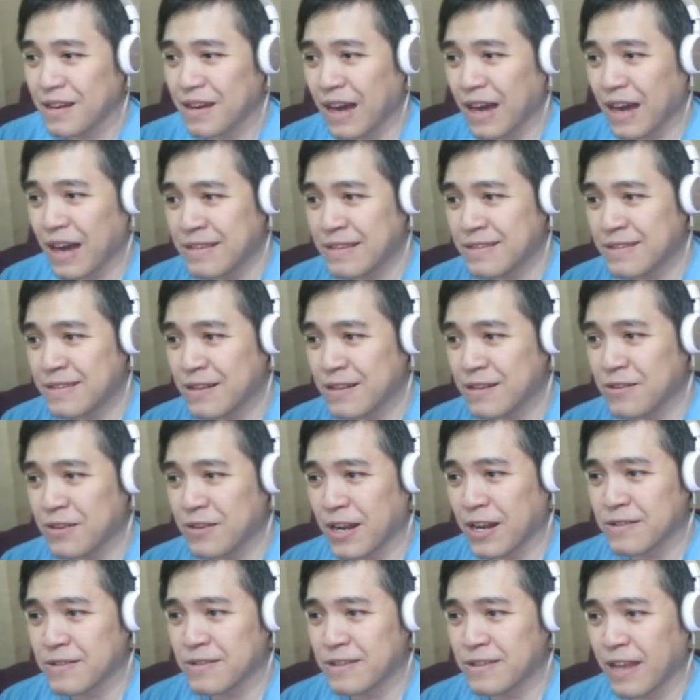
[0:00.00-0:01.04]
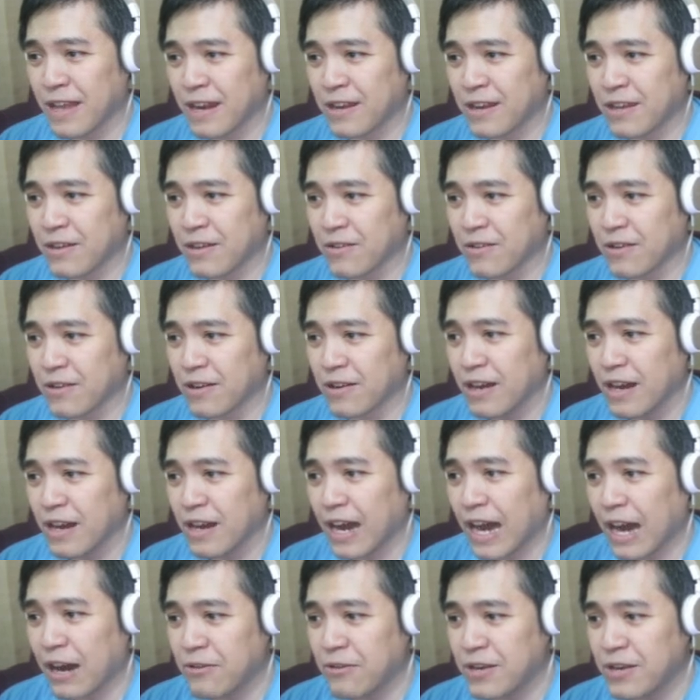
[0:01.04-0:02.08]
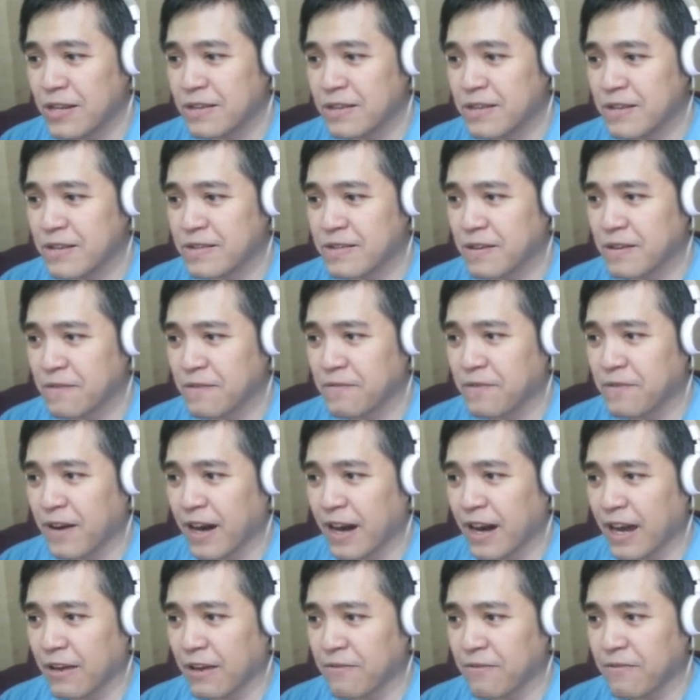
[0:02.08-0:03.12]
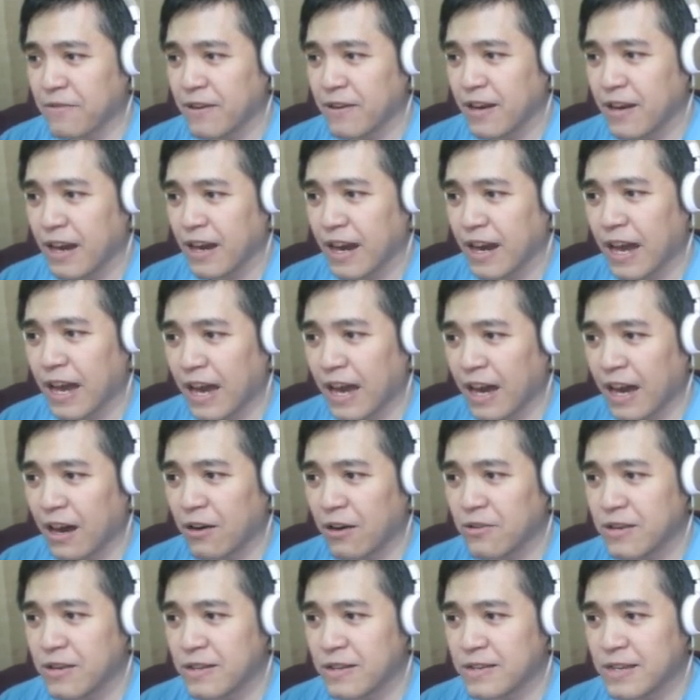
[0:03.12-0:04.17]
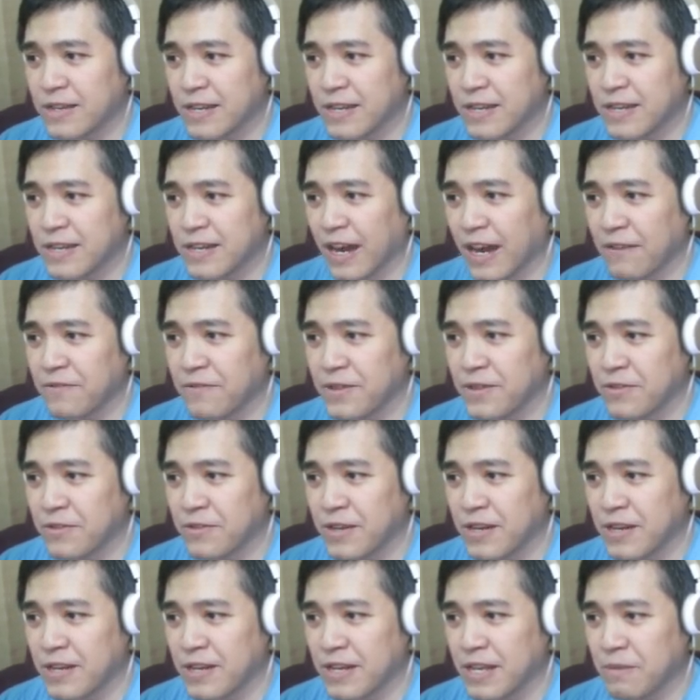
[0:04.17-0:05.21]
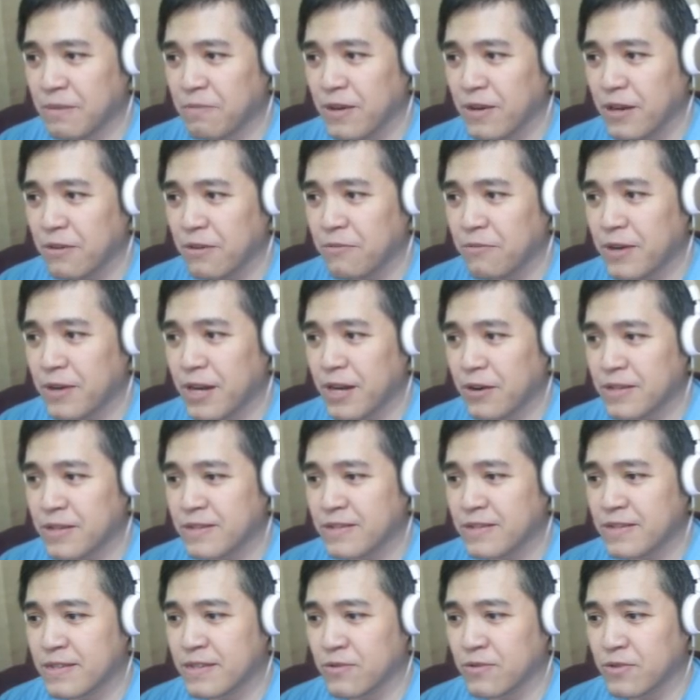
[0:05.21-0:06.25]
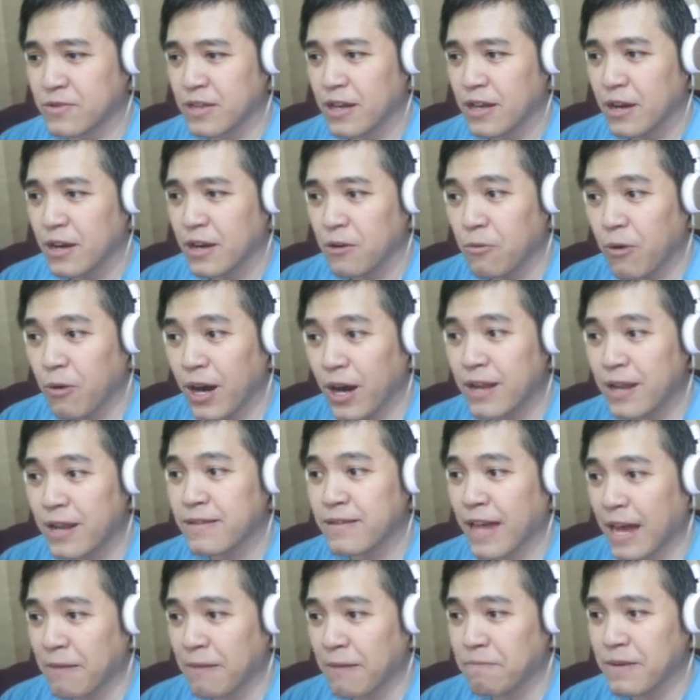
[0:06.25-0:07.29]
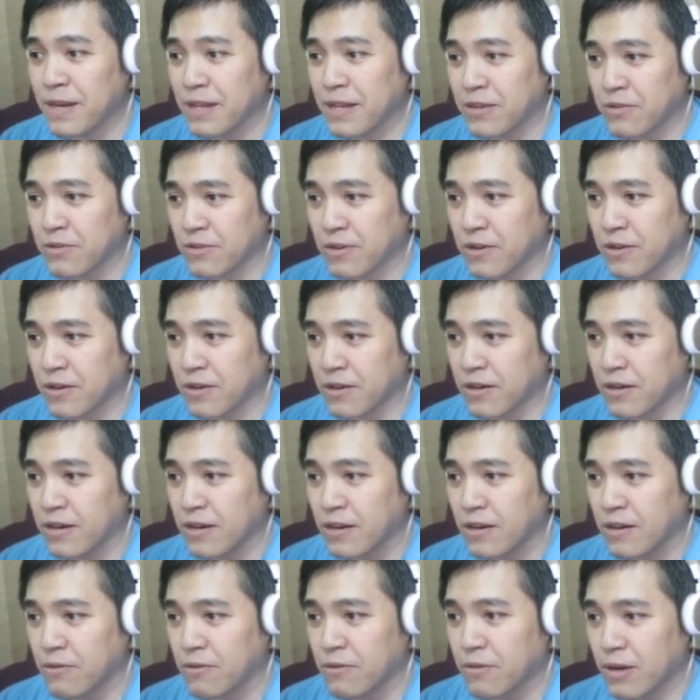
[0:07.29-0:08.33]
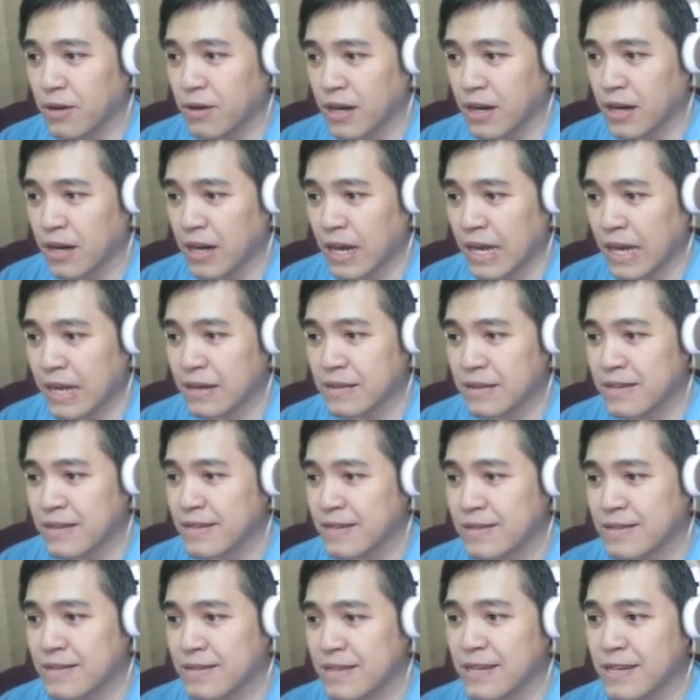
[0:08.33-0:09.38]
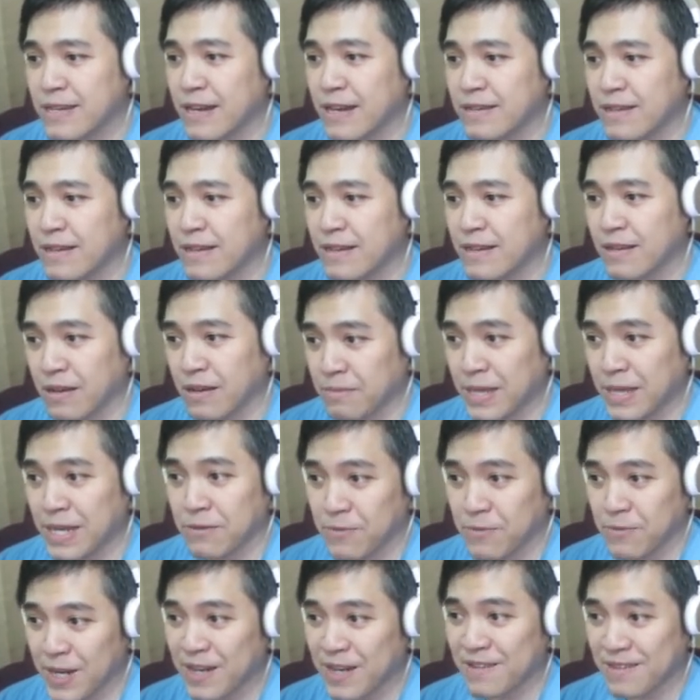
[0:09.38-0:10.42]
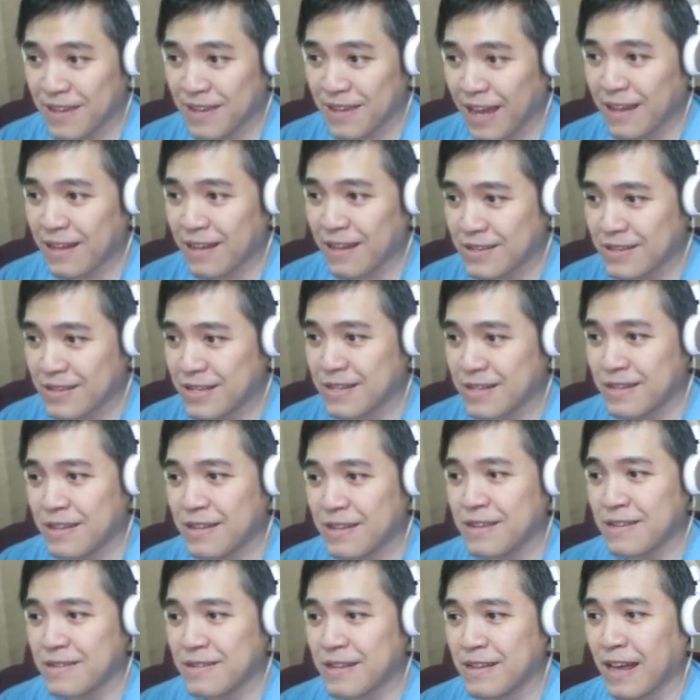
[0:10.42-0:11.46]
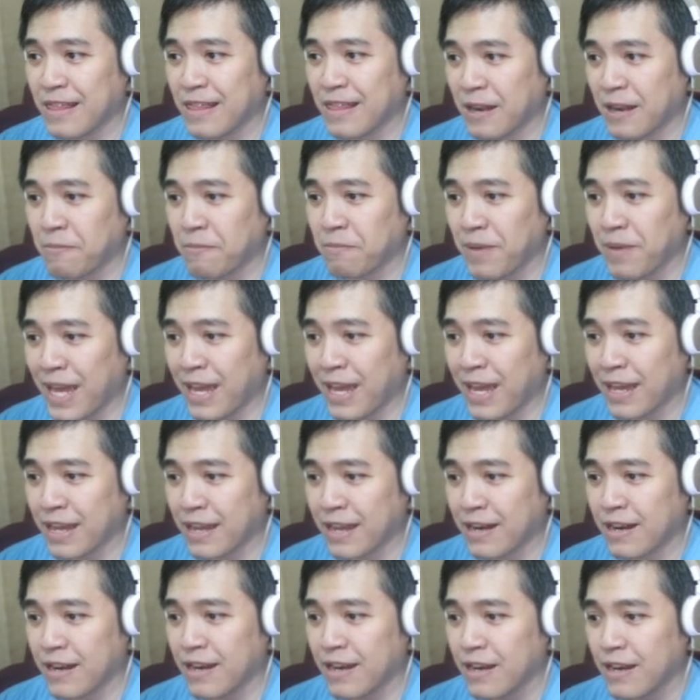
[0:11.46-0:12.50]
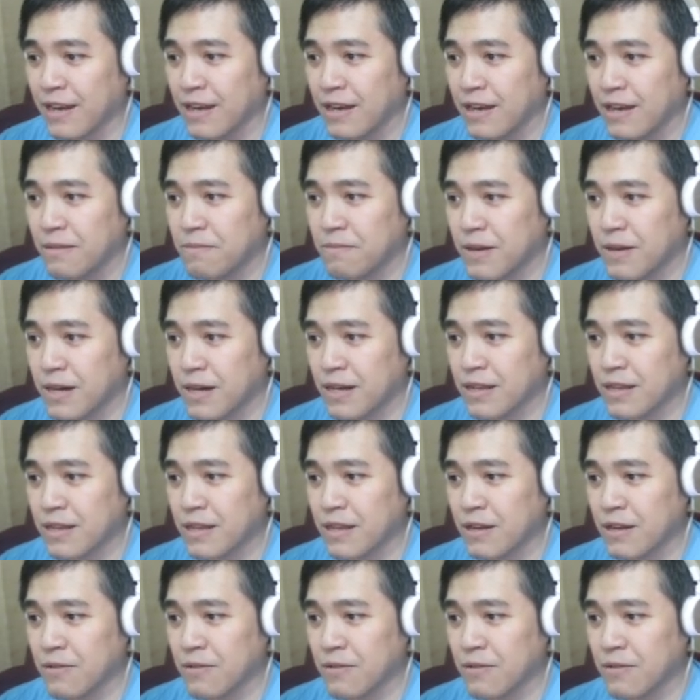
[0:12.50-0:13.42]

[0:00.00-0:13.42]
I still don't understand here. How did she survive? How did she dive into the deep without a suit? What is happening to her? And she doesn't, I mean, we decide that she's not in pain, but,